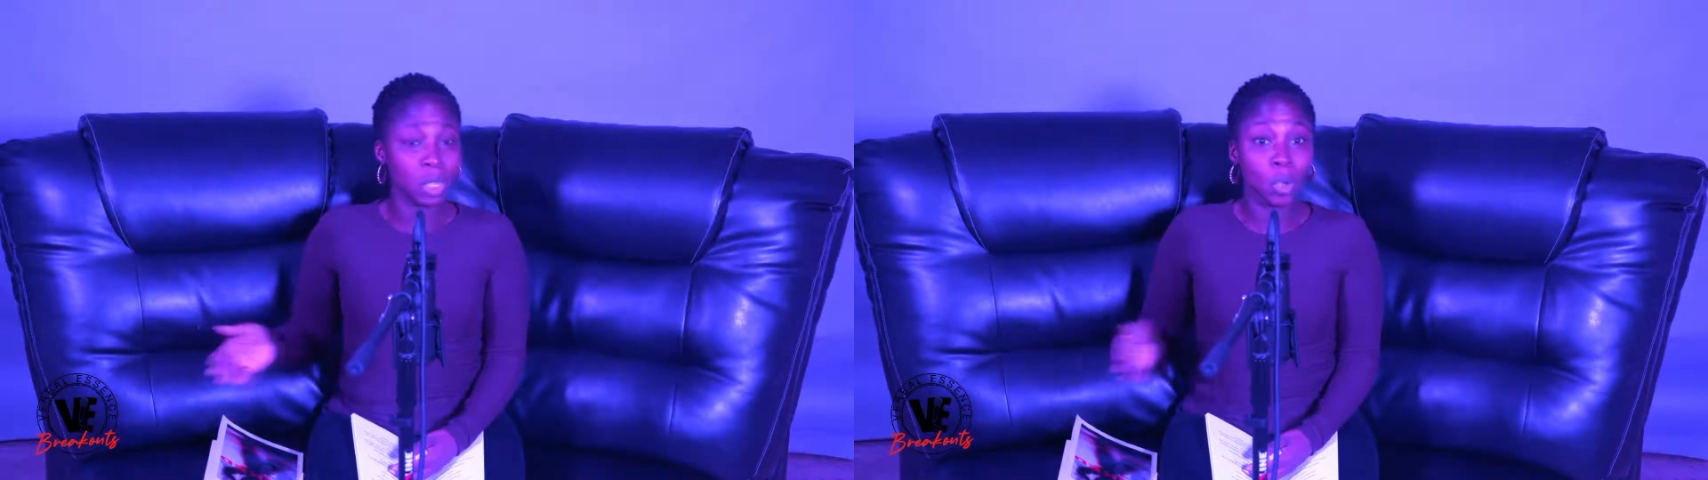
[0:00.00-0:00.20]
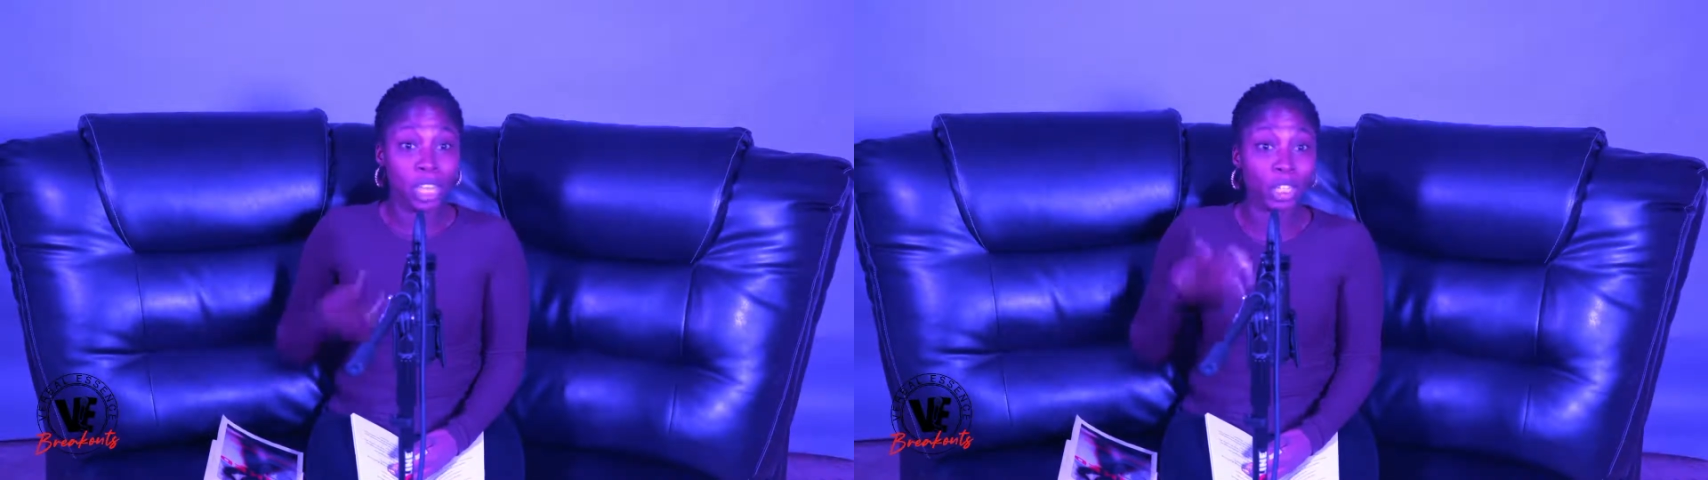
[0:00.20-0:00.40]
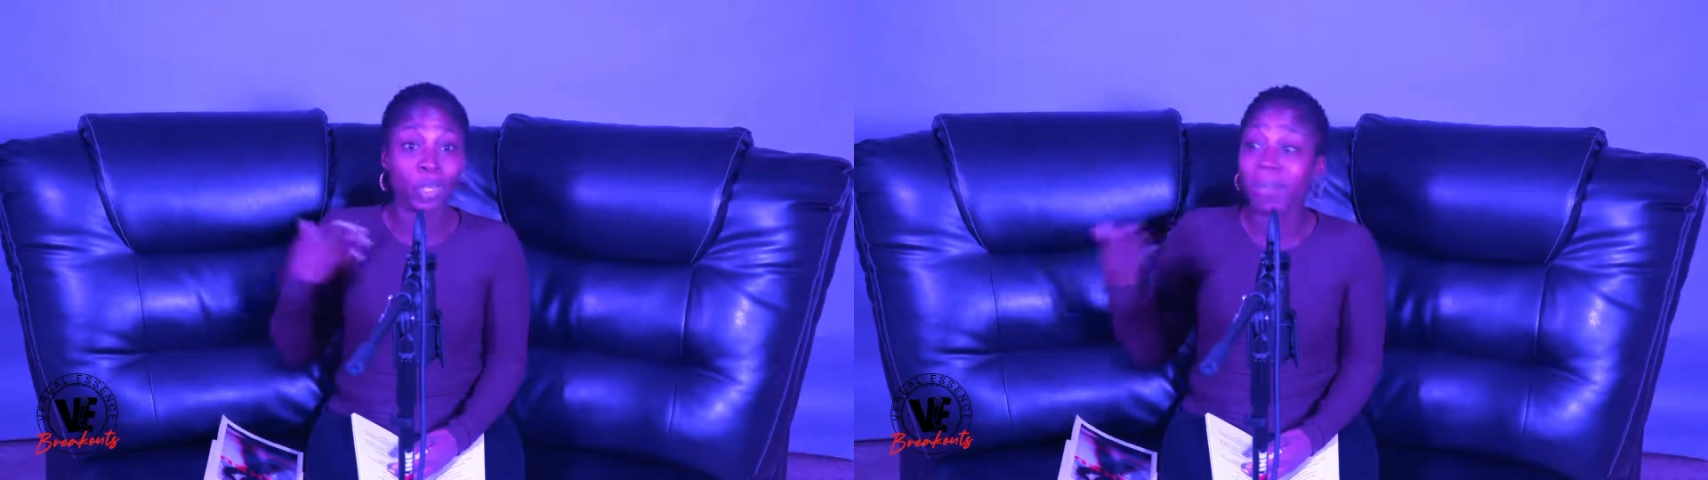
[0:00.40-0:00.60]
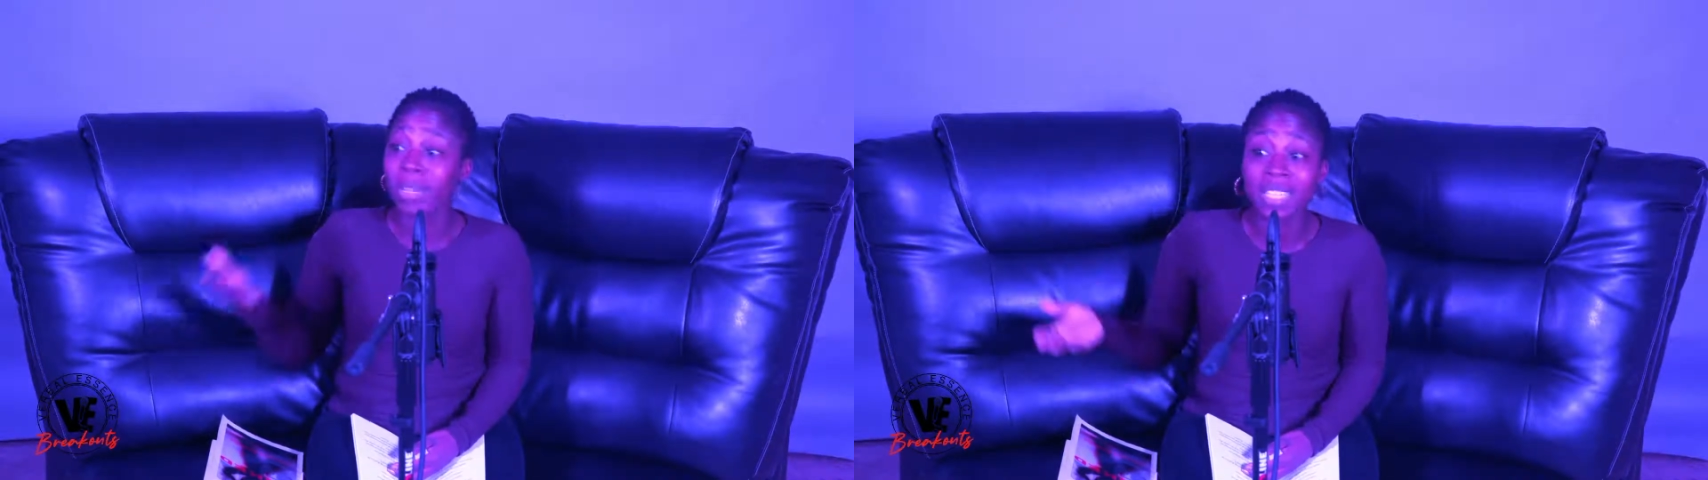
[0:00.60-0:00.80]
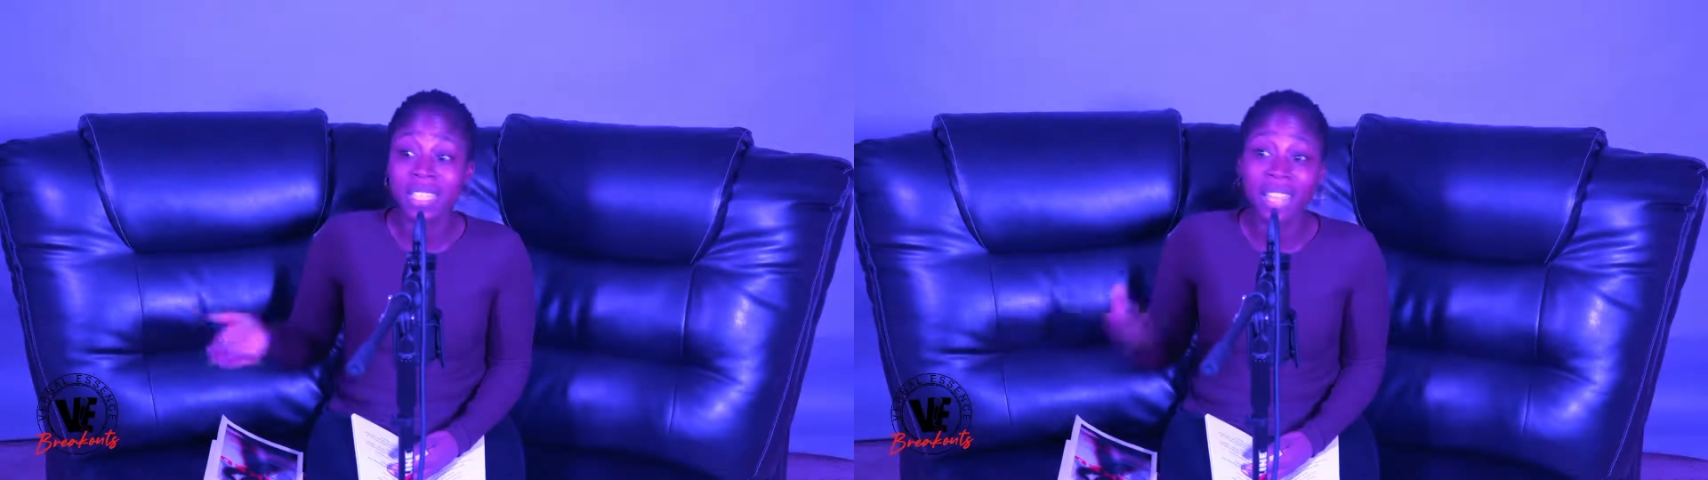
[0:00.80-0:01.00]
know that Trump
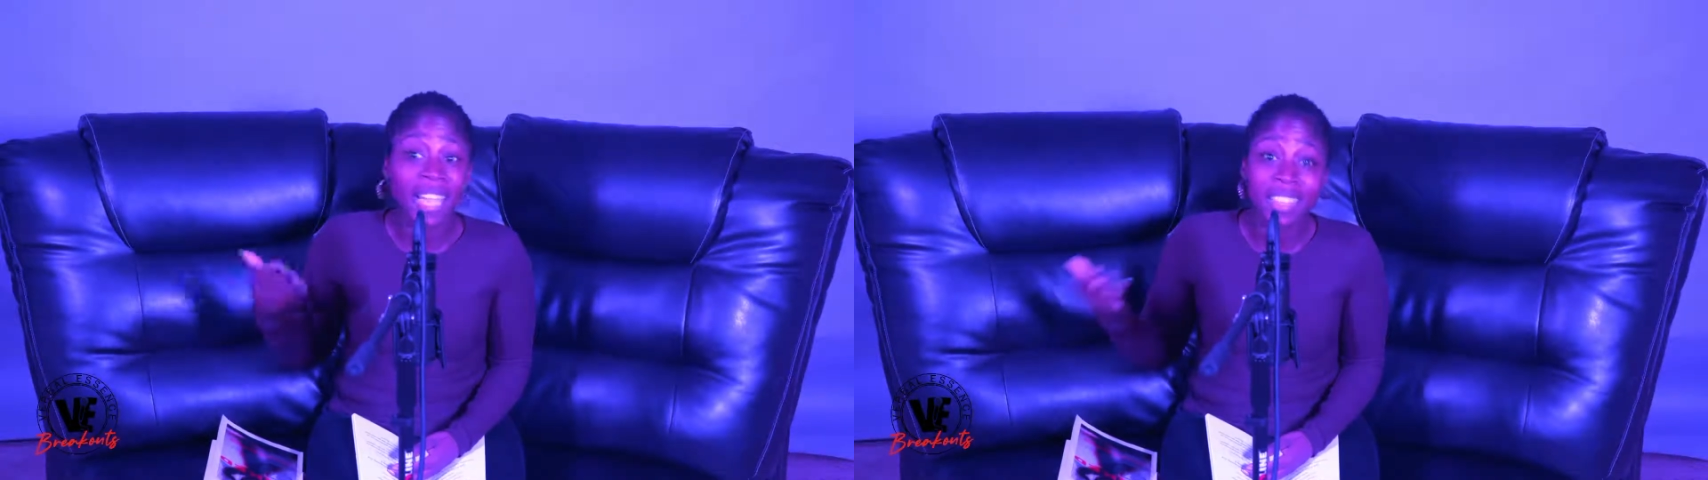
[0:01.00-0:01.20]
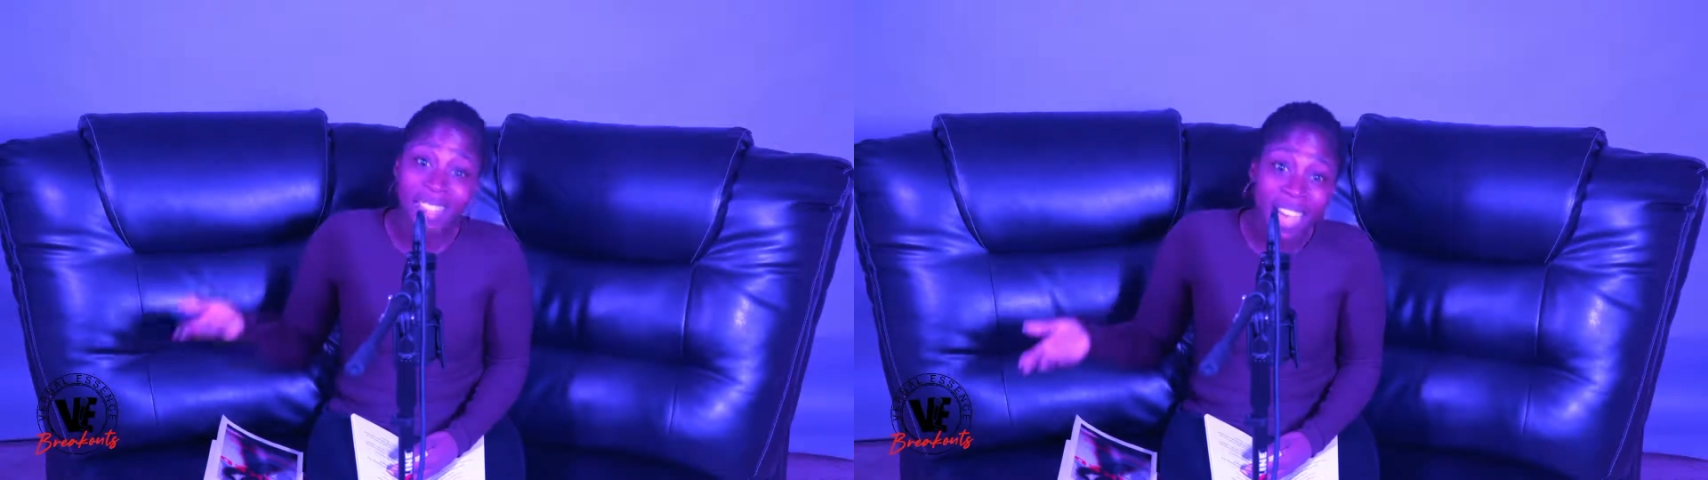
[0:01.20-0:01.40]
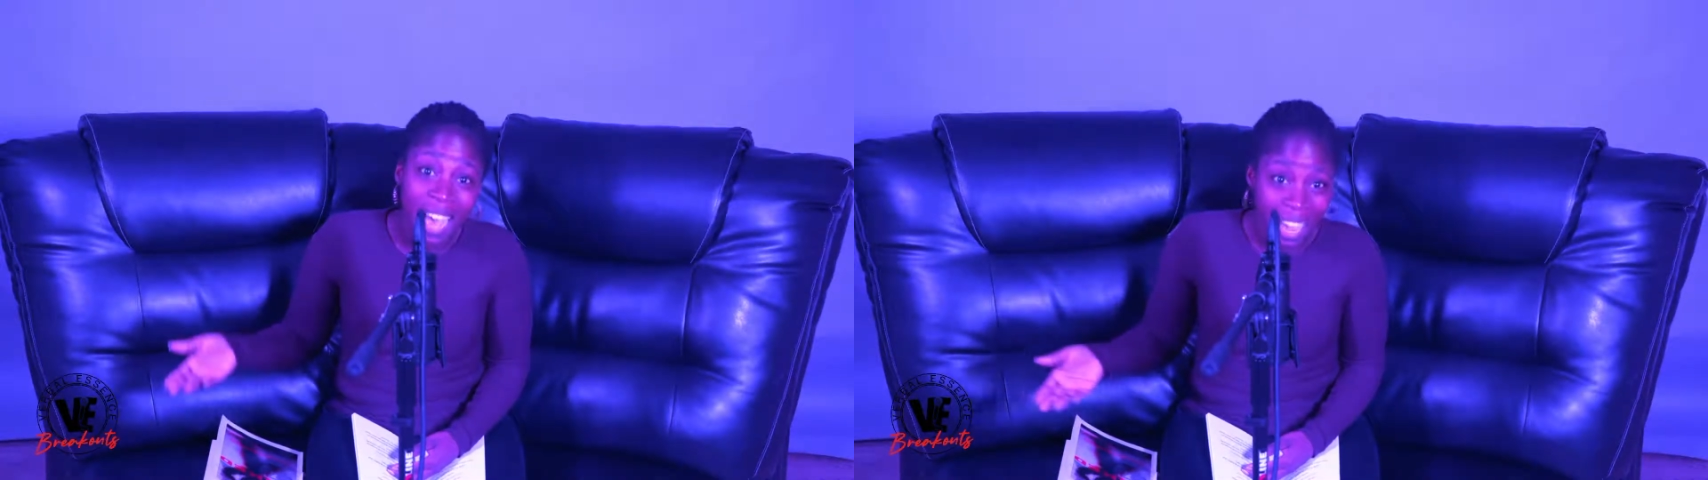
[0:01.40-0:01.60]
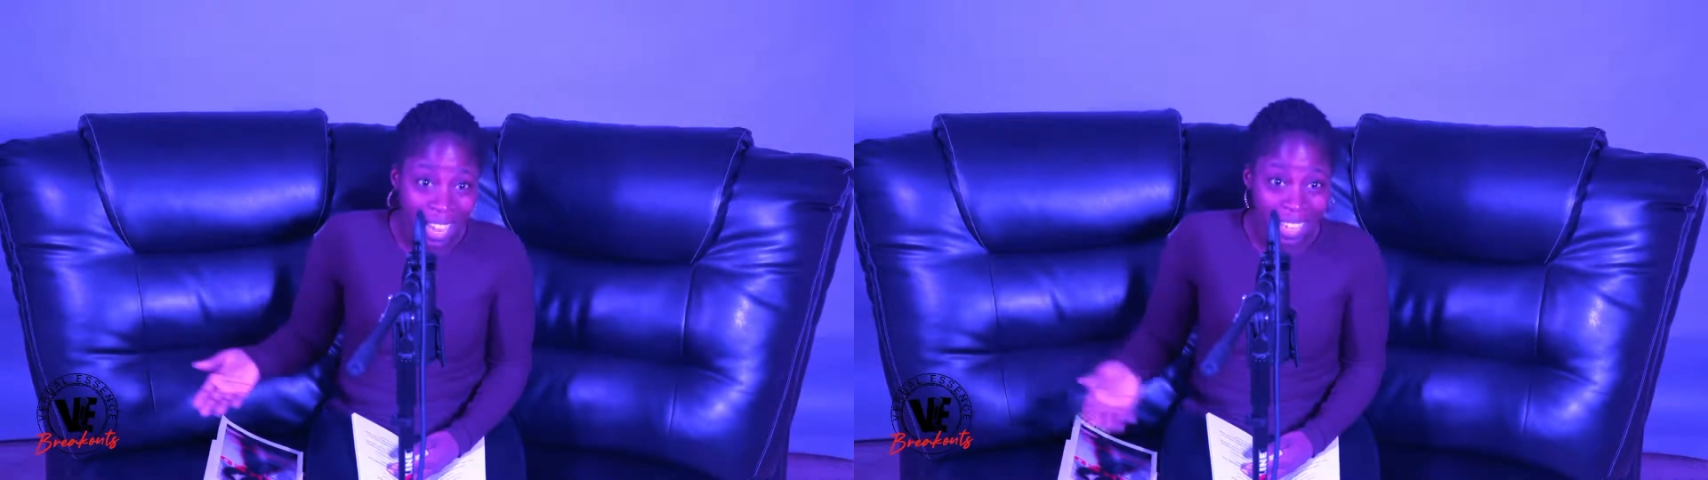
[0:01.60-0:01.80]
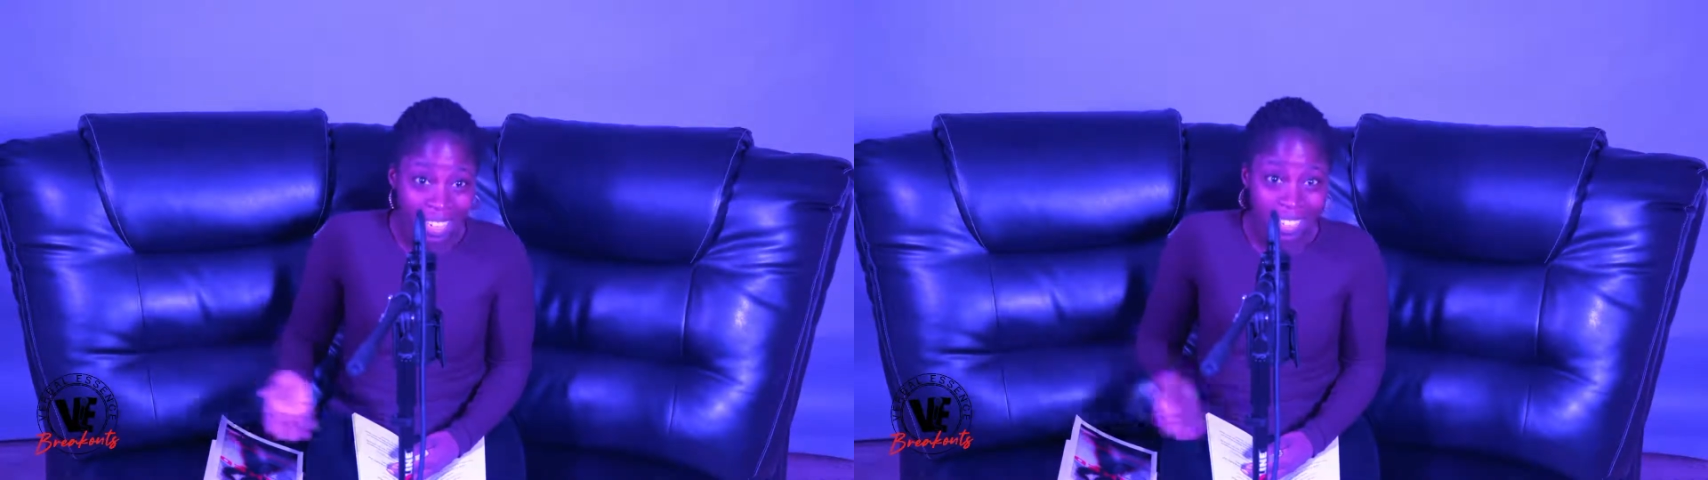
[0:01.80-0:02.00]
doesn't like their
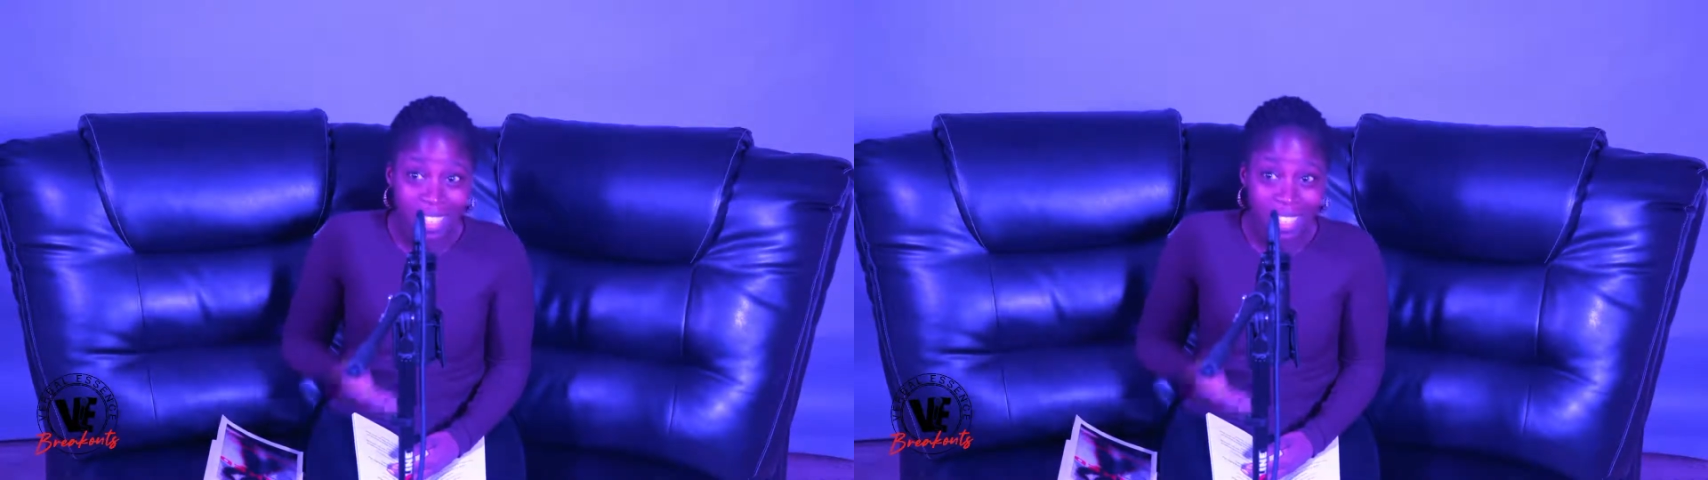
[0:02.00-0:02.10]
kind,